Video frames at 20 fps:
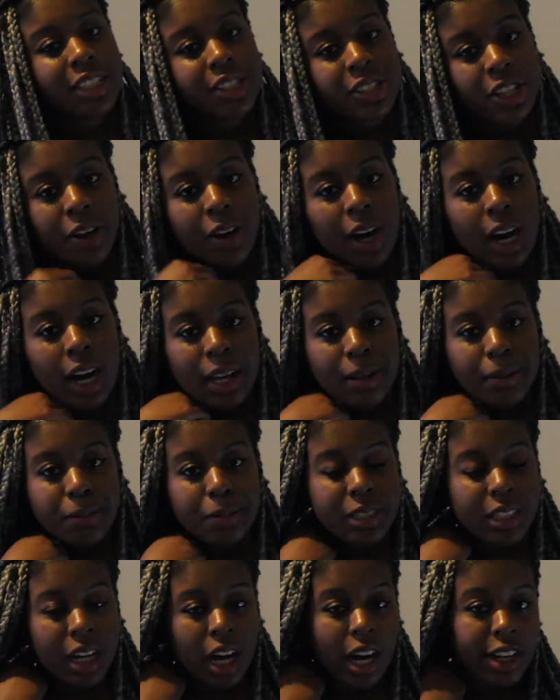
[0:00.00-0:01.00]
So I
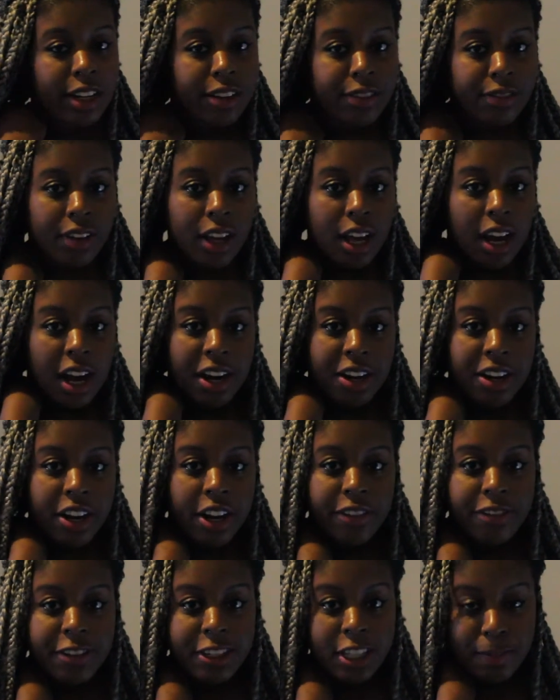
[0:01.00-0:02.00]
was kind of
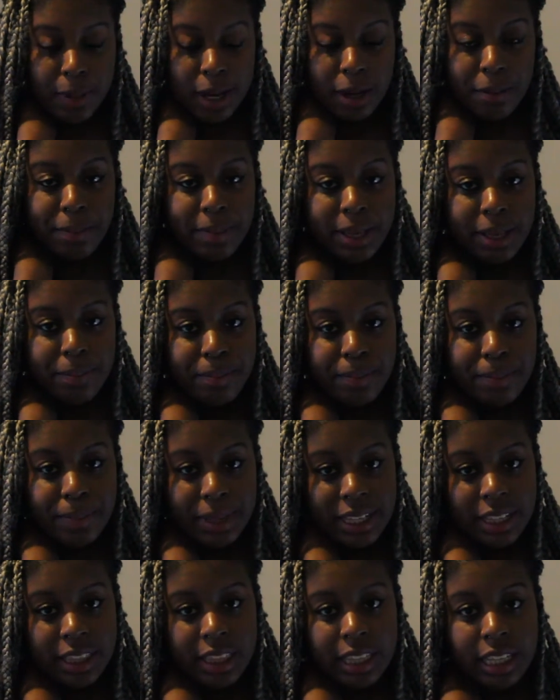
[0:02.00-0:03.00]
nervous about
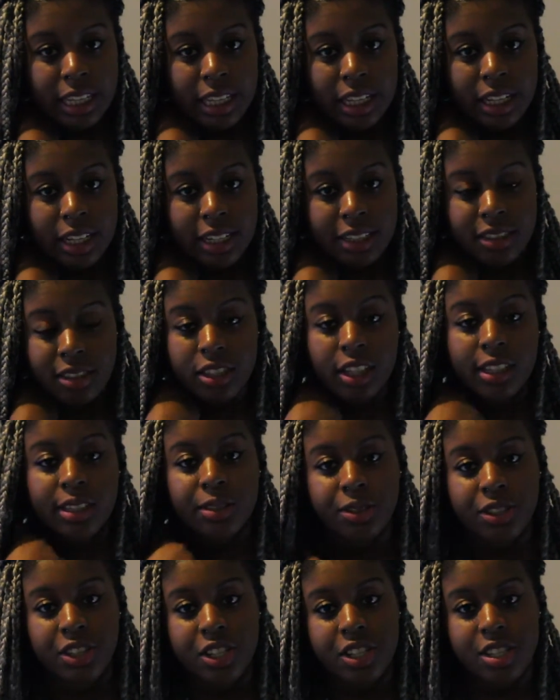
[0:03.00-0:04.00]
meeting the external
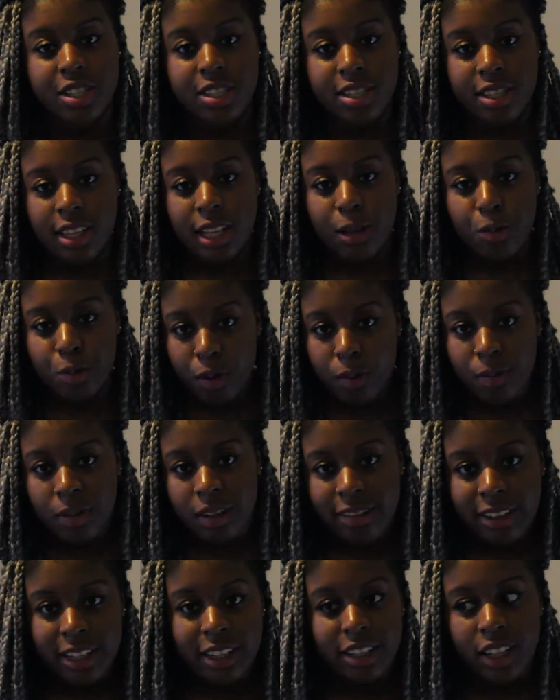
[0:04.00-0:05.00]
students, and they were probably
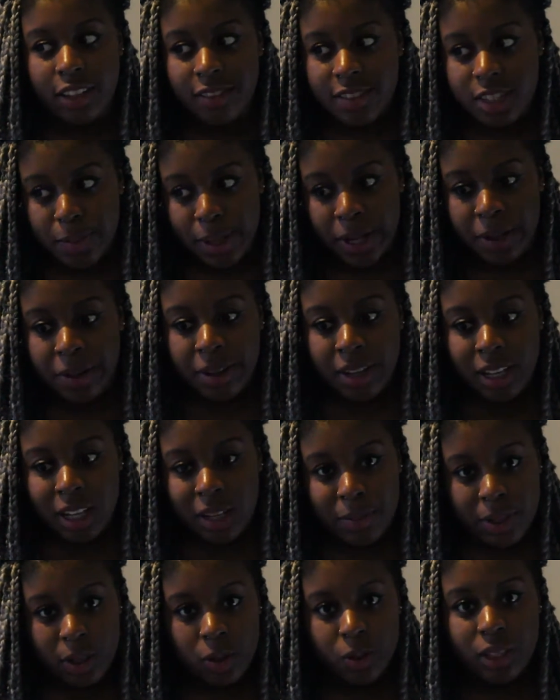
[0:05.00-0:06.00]
really nervous about
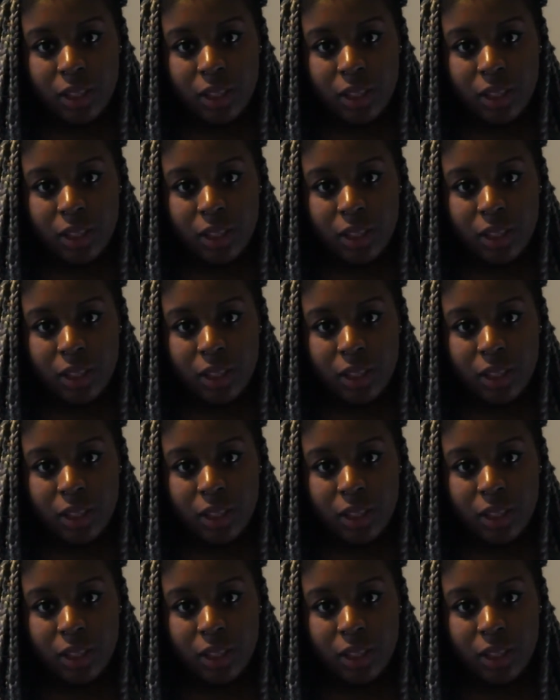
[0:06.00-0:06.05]
meeting all